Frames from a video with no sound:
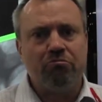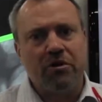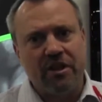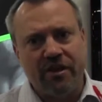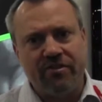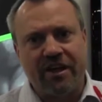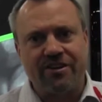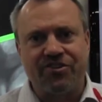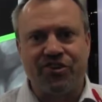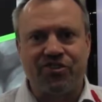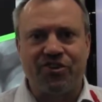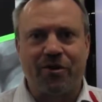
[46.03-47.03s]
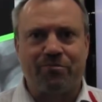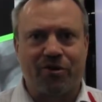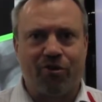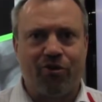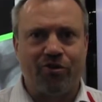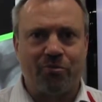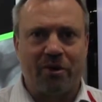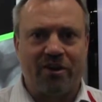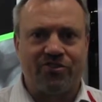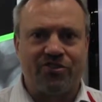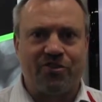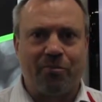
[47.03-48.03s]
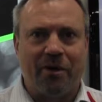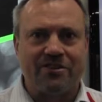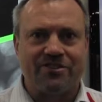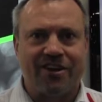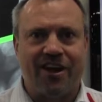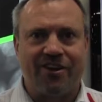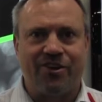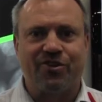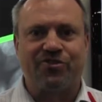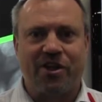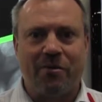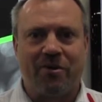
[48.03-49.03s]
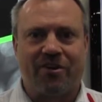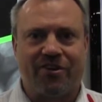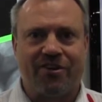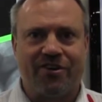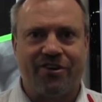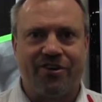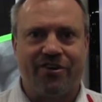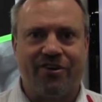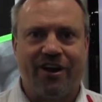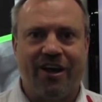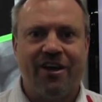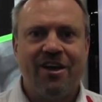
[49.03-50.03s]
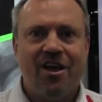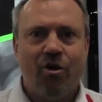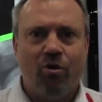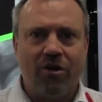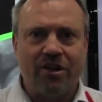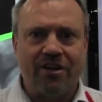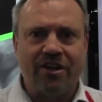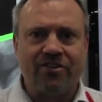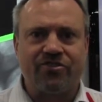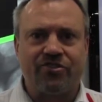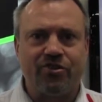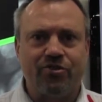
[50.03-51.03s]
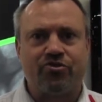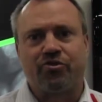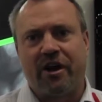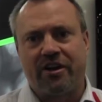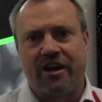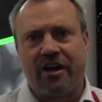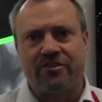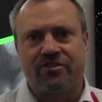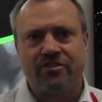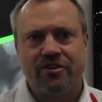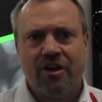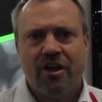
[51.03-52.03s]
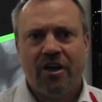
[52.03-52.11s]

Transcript: We leave that decision up to growers because it depends on your stomach or your willingness to straight cut.